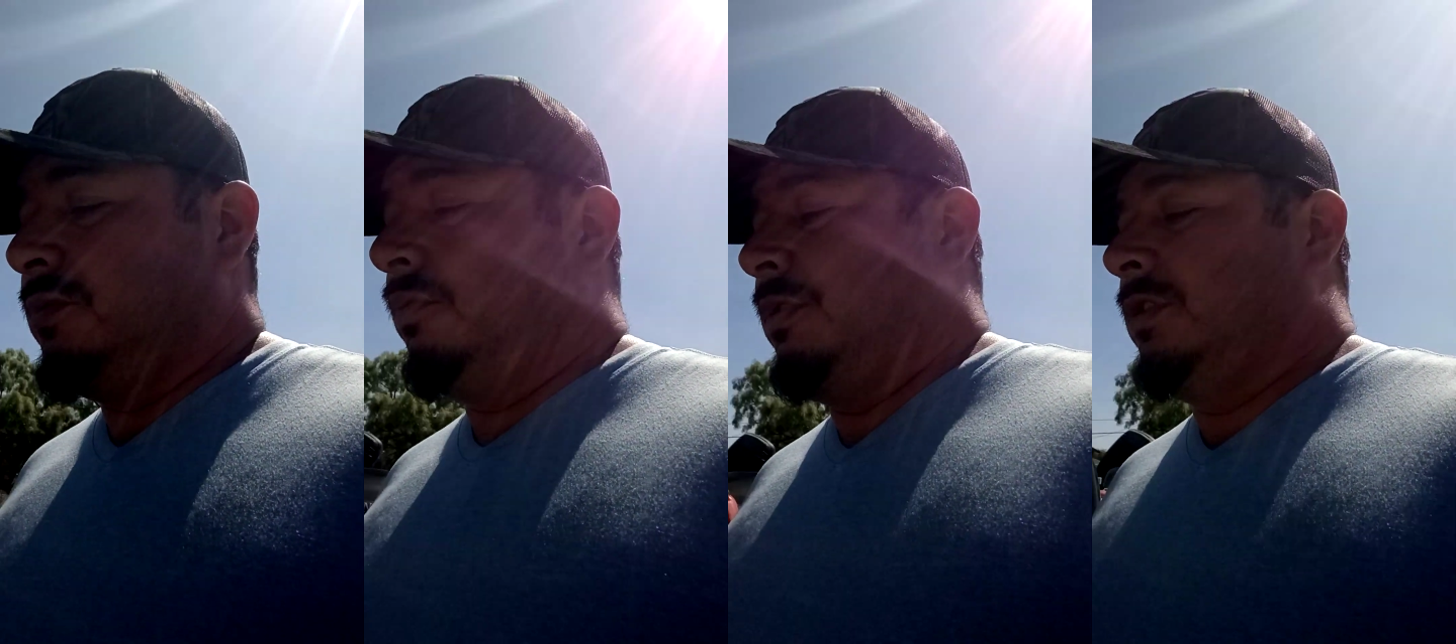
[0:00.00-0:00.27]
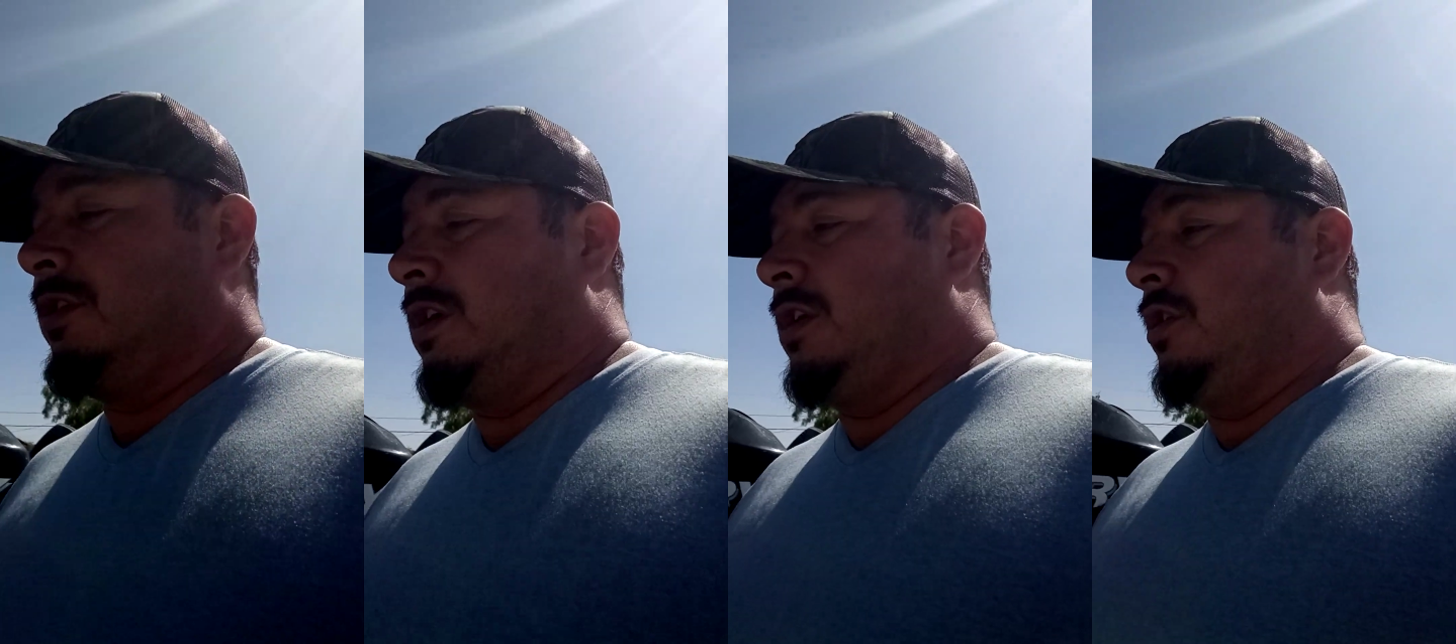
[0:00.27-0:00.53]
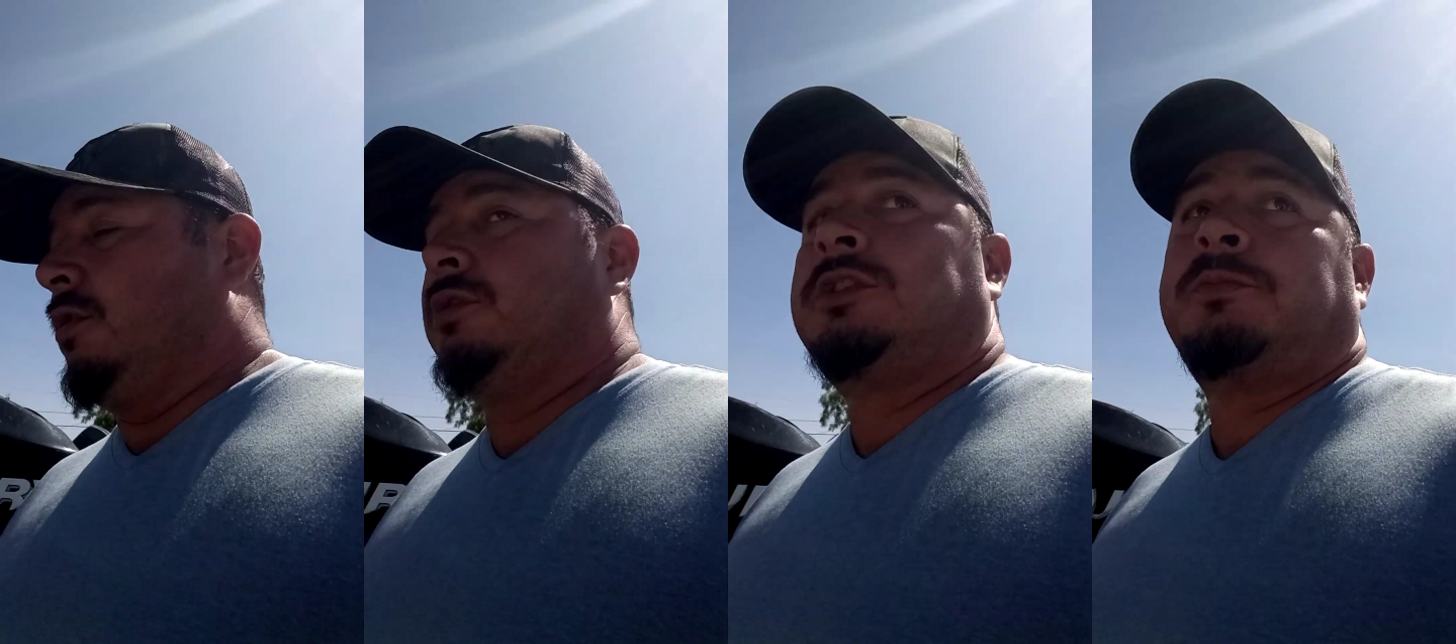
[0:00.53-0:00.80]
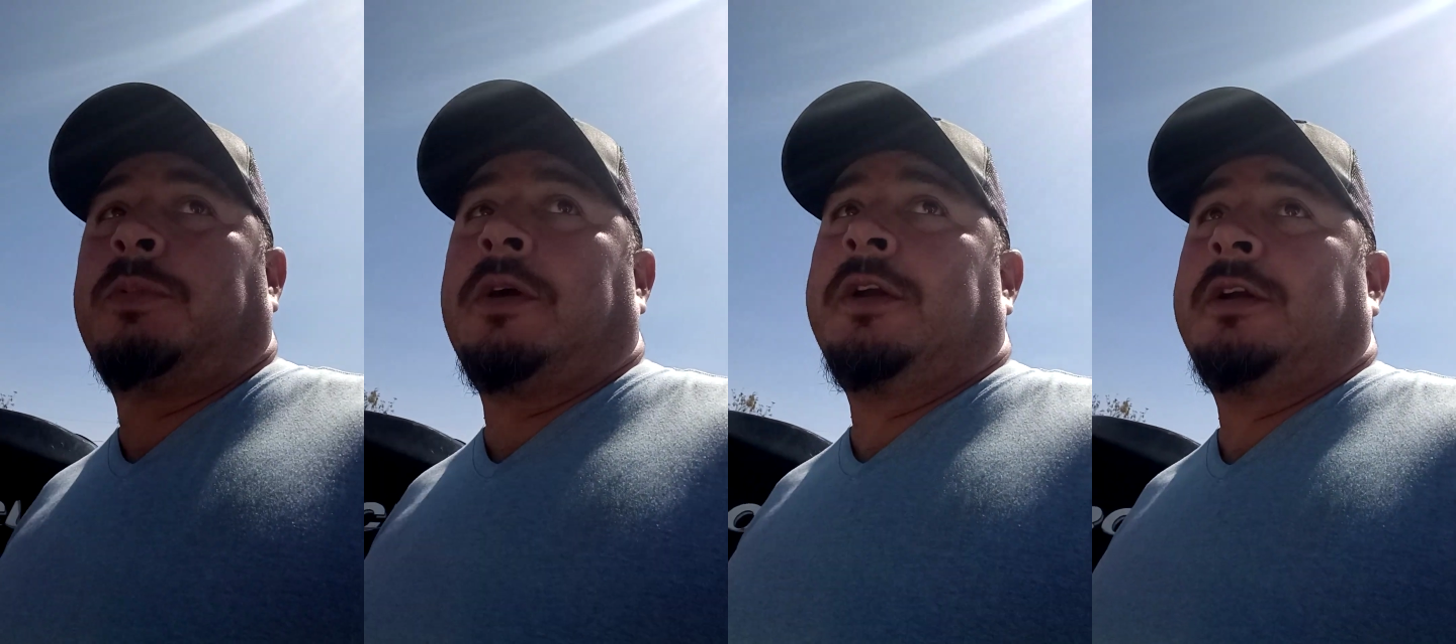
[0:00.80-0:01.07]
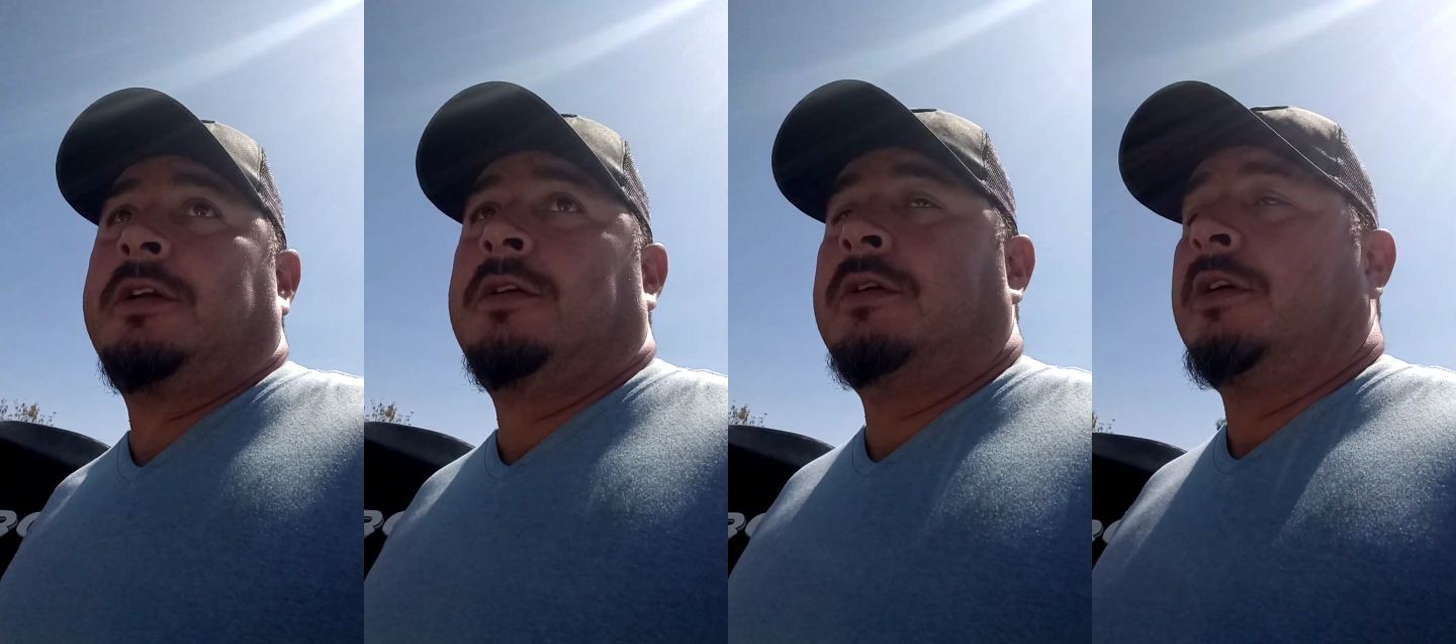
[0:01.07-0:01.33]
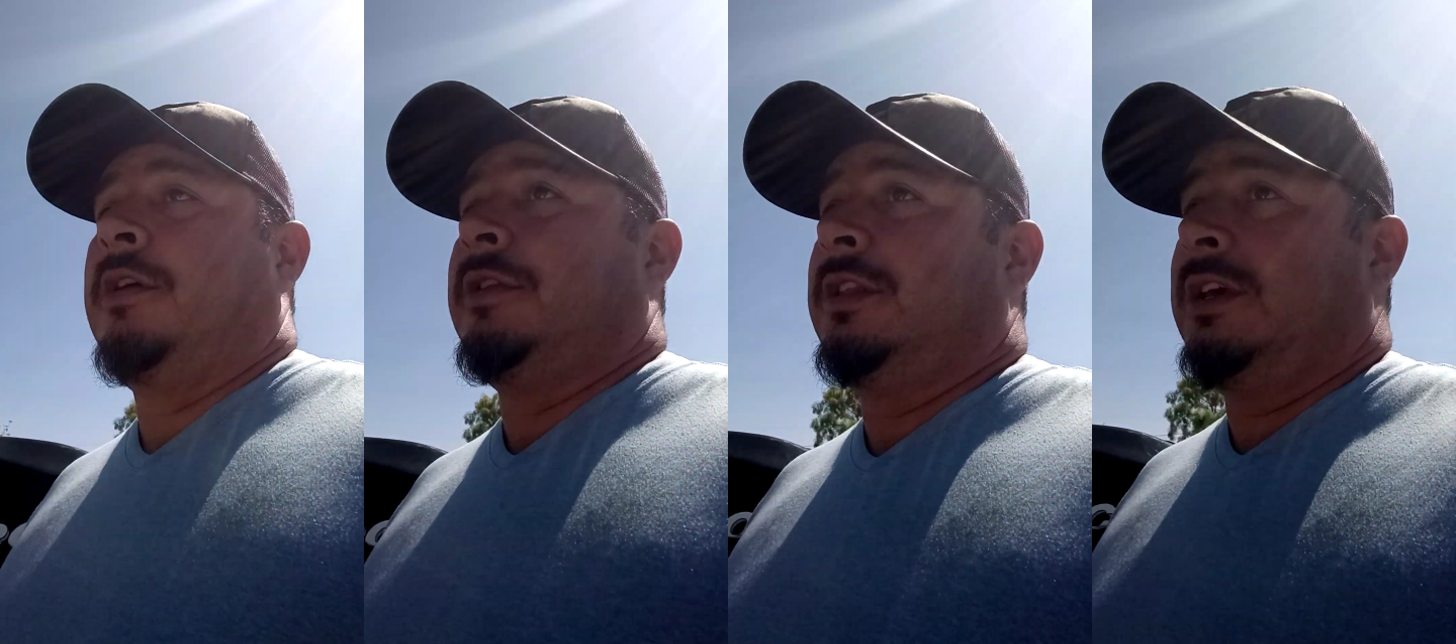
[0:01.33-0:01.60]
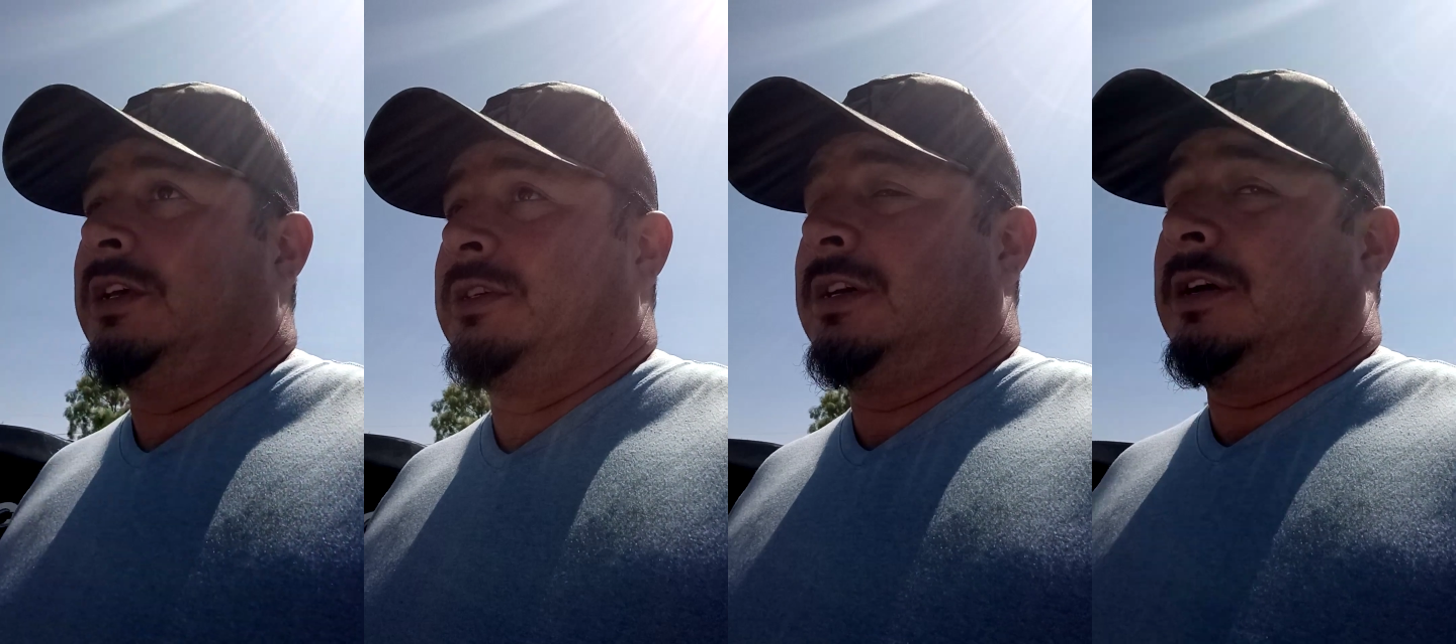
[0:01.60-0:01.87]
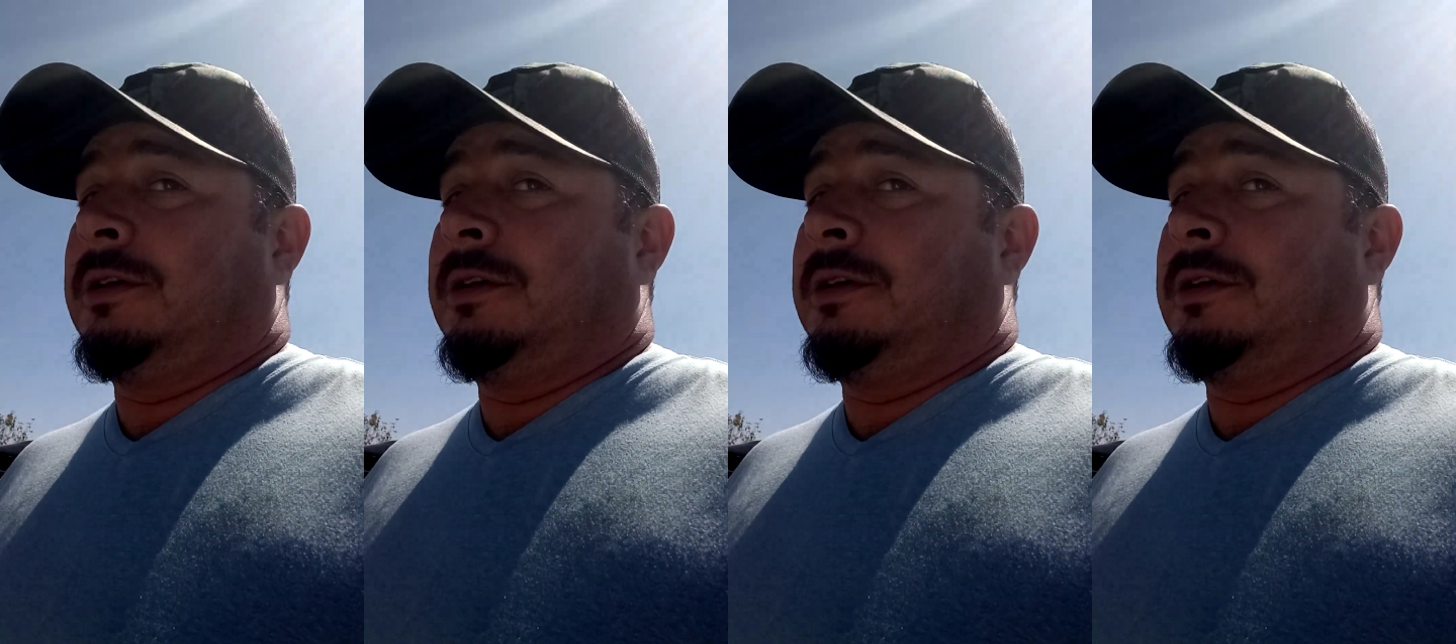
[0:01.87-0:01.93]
with no spark on these